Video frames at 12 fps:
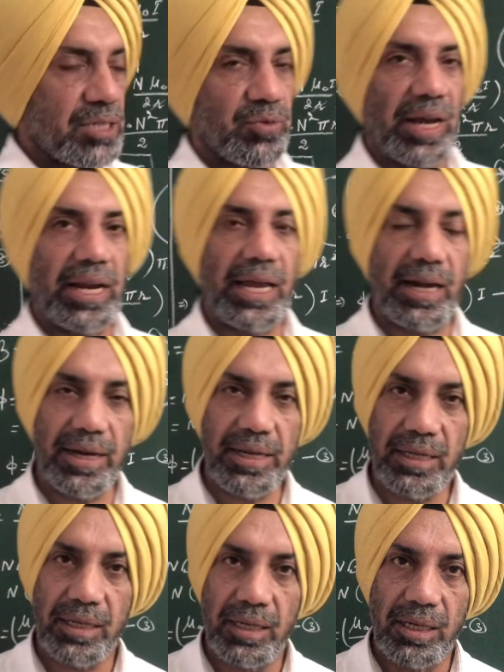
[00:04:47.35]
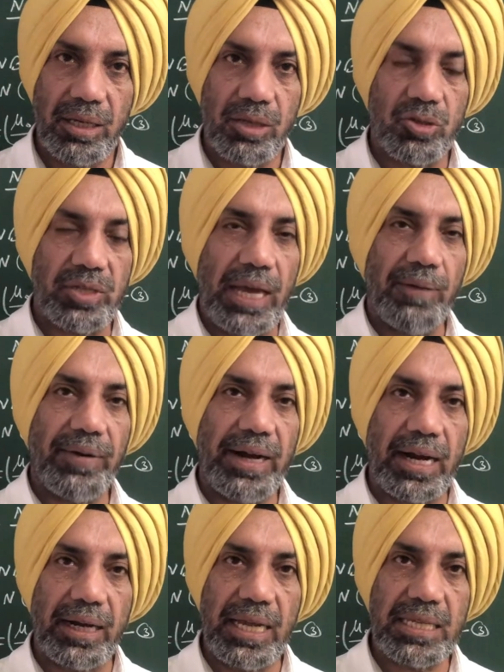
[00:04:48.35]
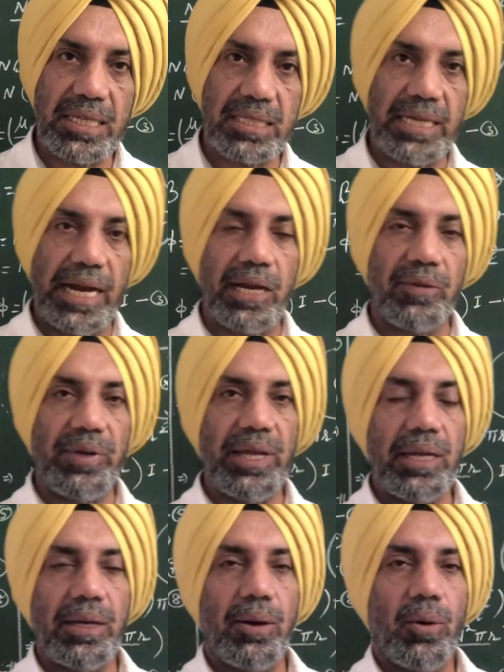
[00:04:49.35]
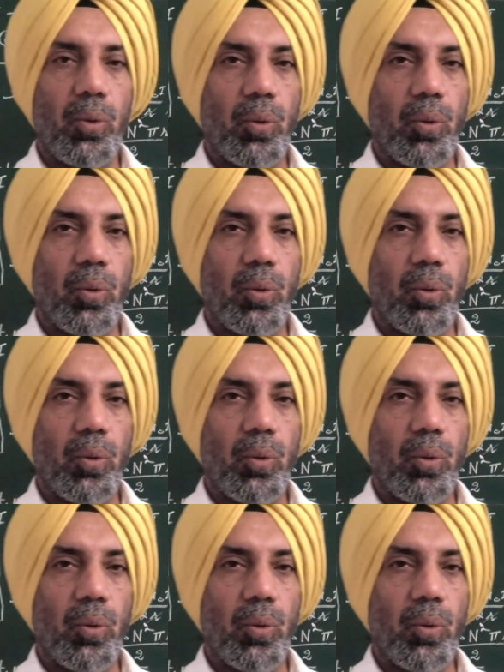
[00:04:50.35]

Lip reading: is 1 Henry. So self-inductance is said to be